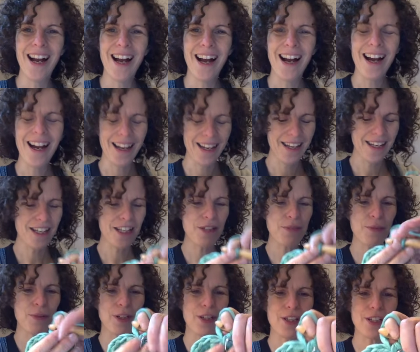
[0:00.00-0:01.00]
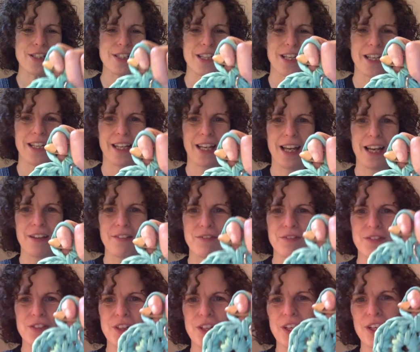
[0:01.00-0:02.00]
Hi, here's what it looks like
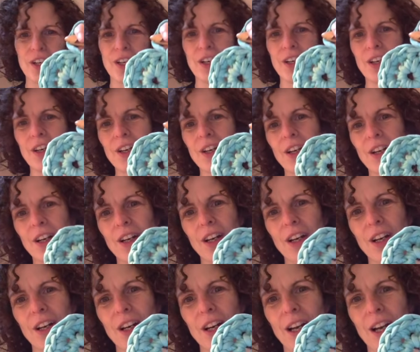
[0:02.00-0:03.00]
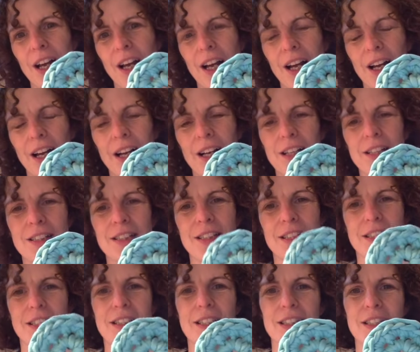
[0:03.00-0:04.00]
after
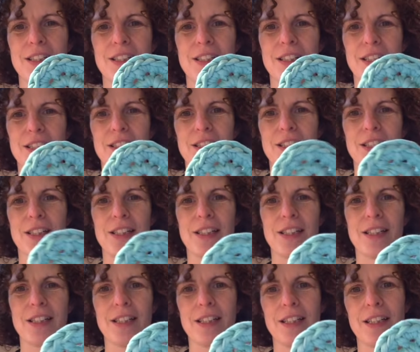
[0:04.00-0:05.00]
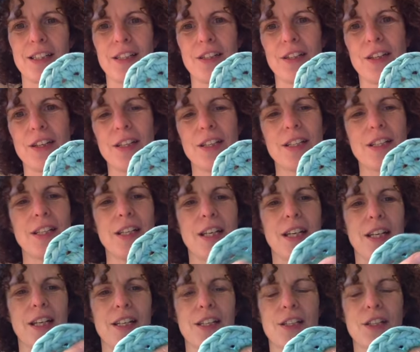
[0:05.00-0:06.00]
16 stitches. As you can
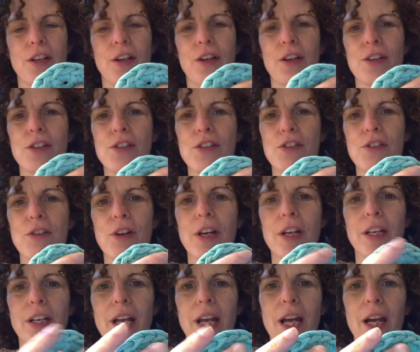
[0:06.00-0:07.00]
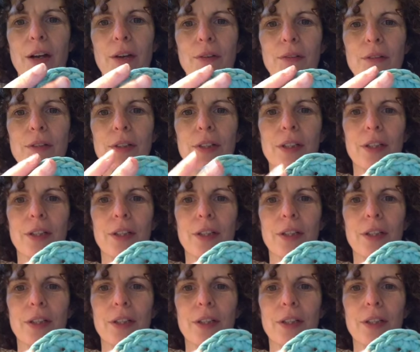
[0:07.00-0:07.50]
see, it's going straight out.